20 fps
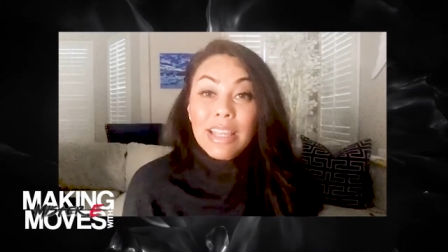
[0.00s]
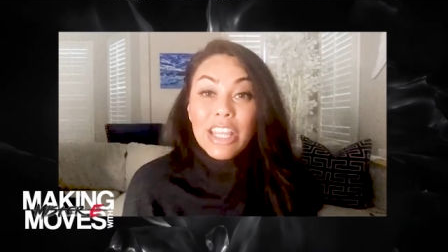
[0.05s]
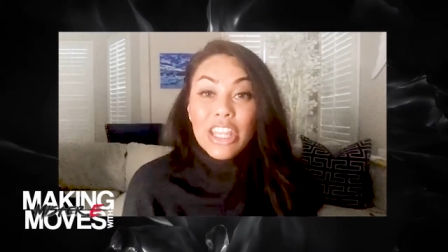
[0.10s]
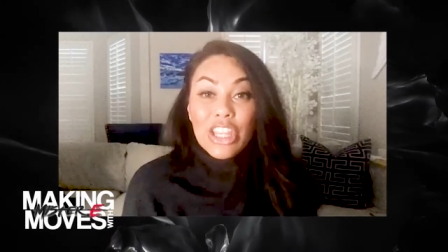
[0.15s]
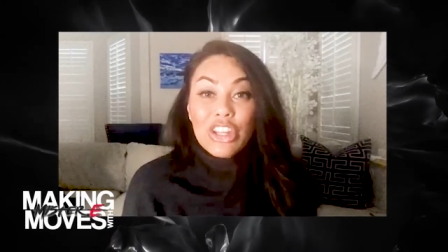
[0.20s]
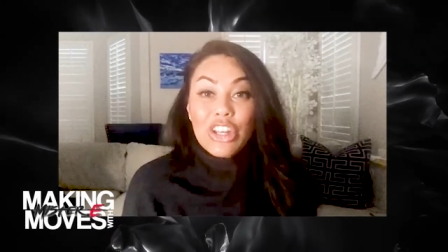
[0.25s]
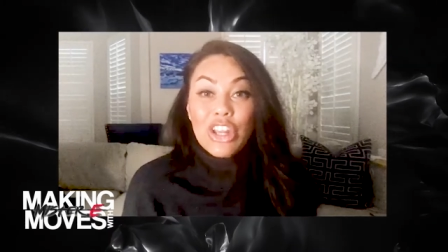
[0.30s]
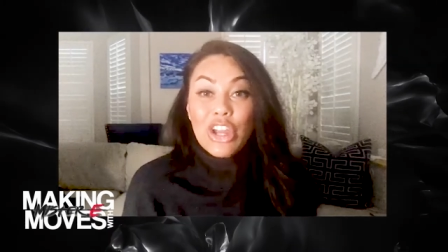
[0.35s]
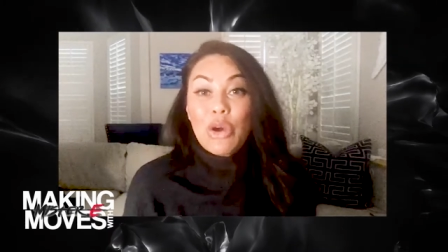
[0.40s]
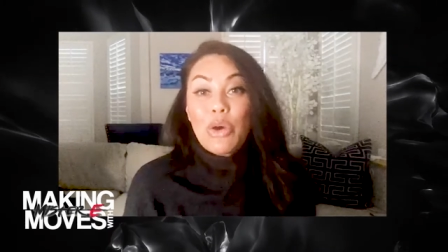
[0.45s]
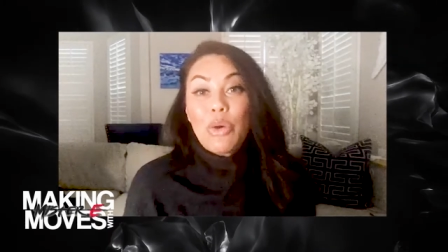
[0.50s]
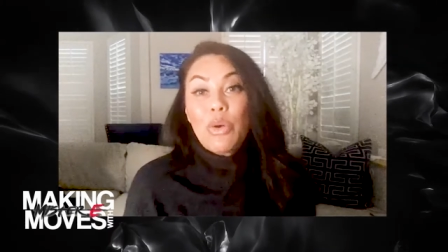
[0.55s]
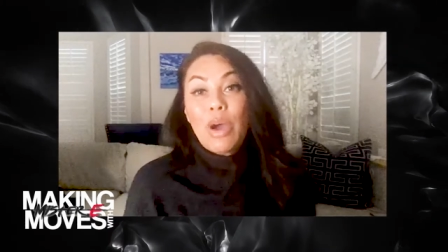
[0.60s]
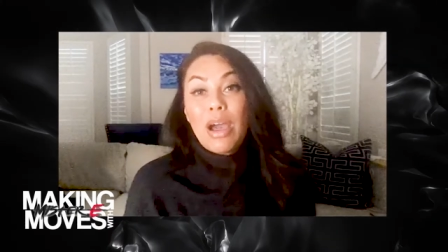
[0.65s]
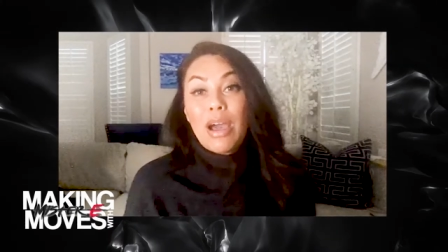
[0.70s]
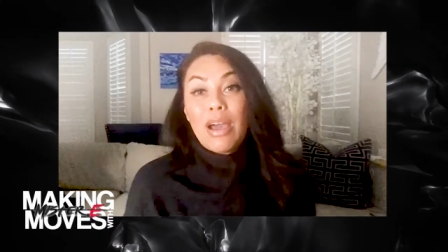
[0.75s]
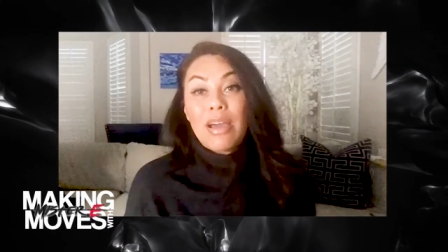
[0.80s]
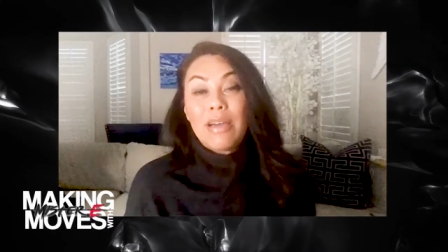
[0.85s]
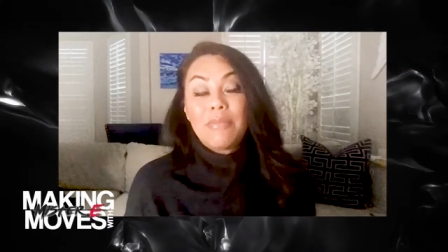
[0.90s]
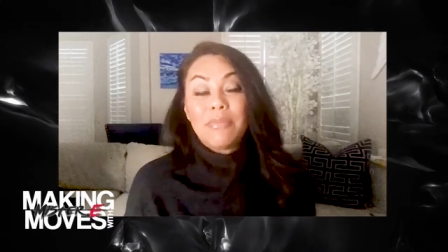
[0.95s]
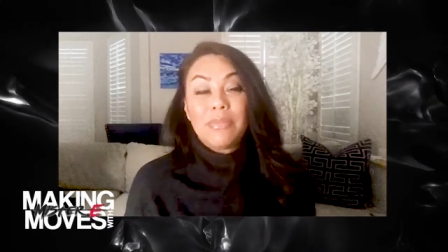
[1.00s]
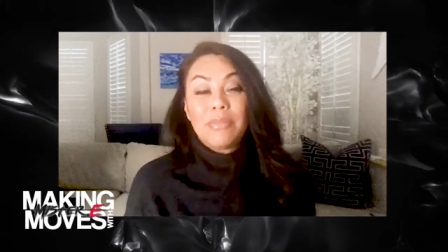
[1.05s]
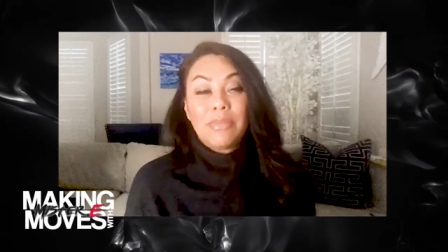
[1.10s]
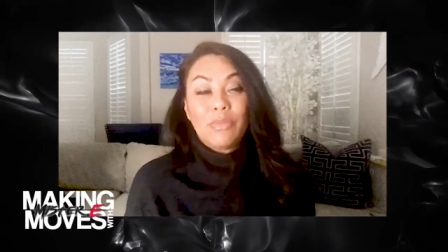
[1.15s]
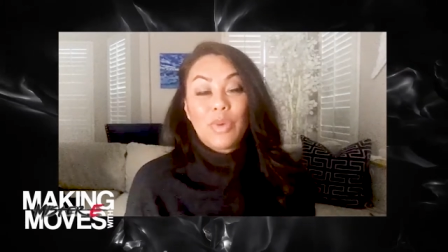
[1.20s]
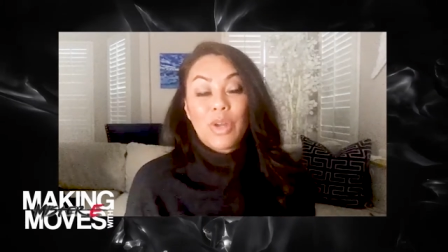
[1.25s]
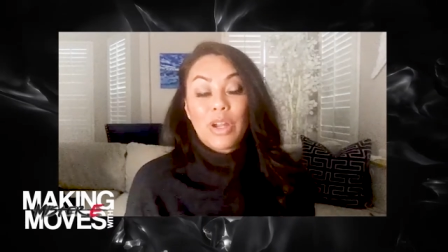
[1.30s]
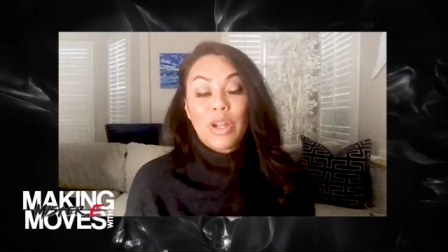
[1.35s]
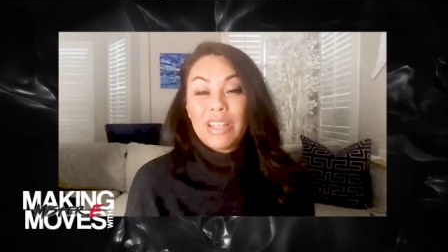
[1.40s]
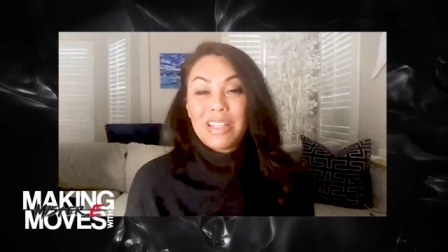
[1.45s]
You know, um,
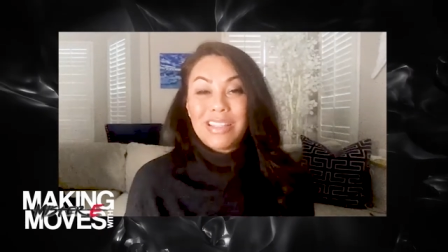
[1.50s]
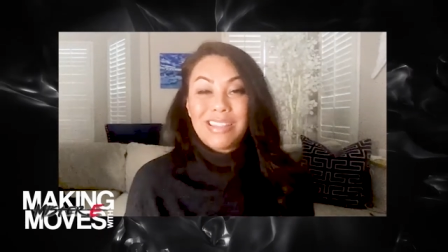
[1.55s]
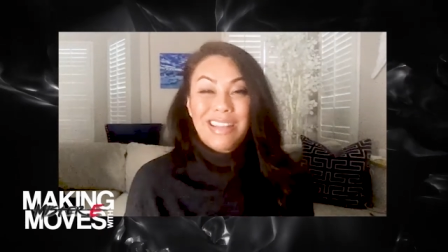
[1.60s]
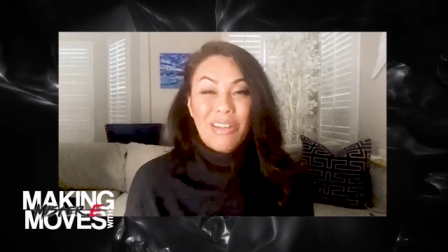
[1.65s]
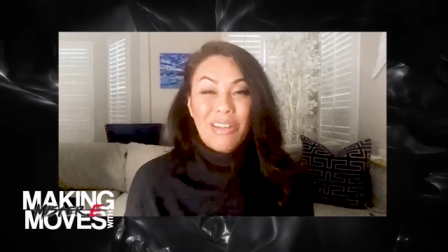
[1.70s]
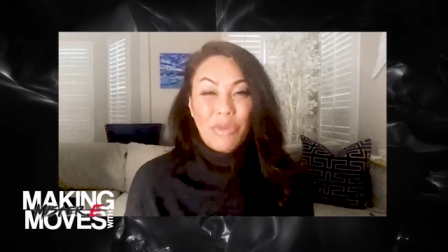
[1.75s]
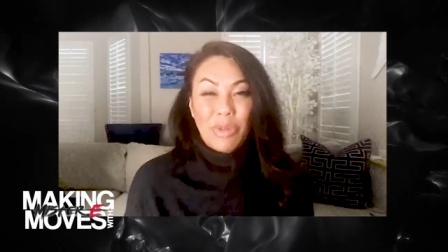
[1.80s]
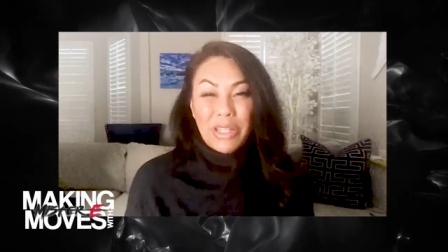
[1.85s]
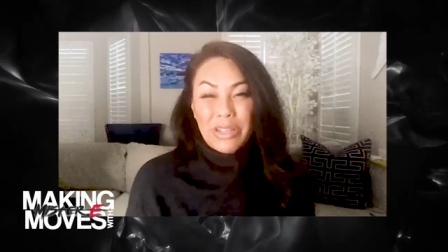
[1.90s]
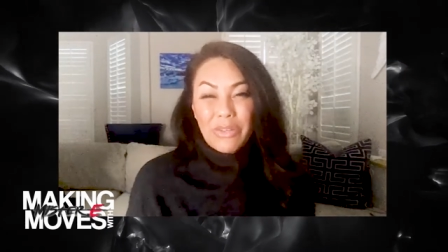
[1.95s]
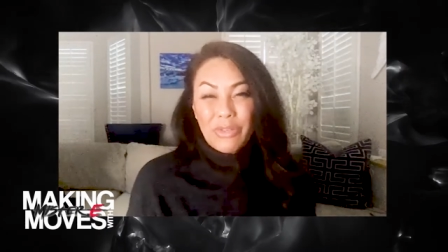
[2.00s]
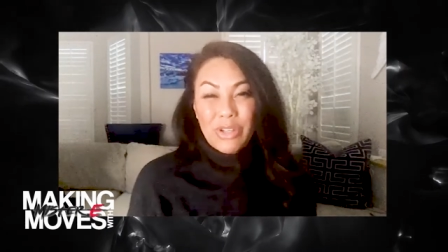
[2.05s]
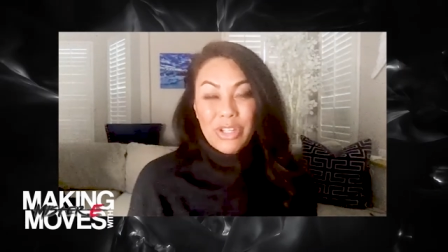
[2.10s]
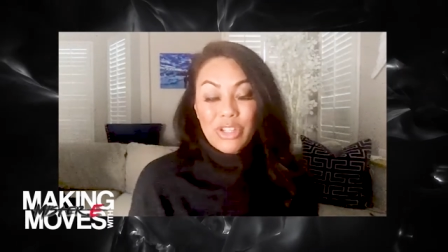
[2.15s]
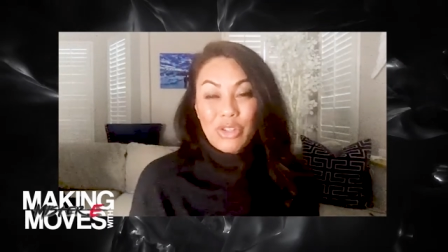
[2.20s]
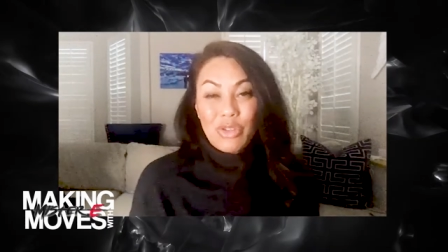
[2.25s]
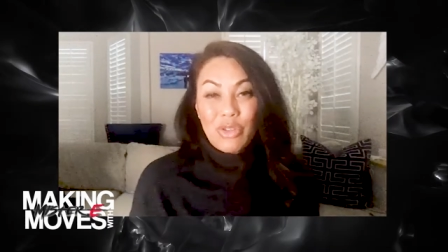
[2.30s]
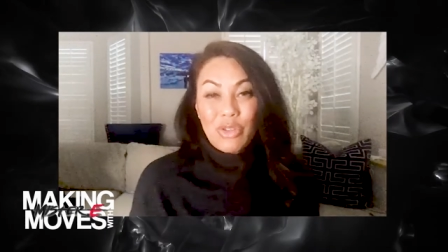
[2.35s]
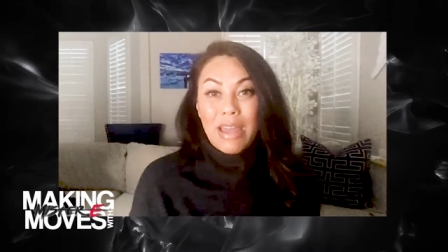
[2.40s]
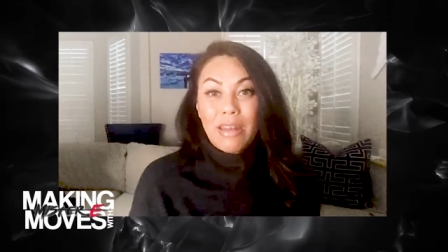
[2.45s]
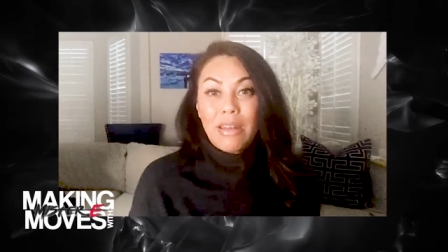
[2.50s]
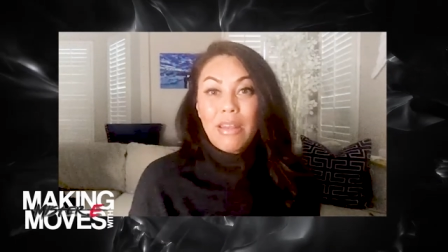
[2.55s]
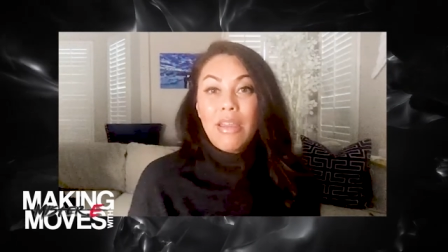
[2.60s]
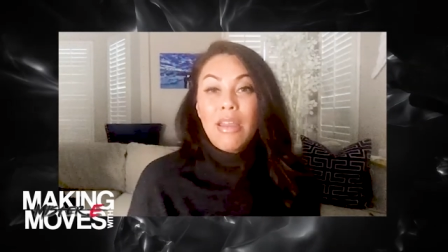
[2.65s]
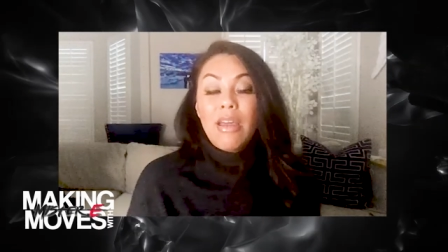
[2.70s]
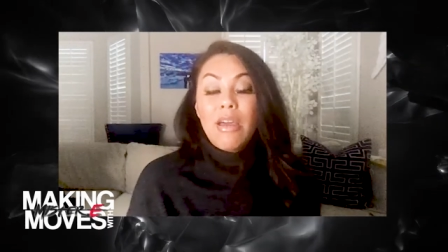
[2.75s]
where it's not really going to do that.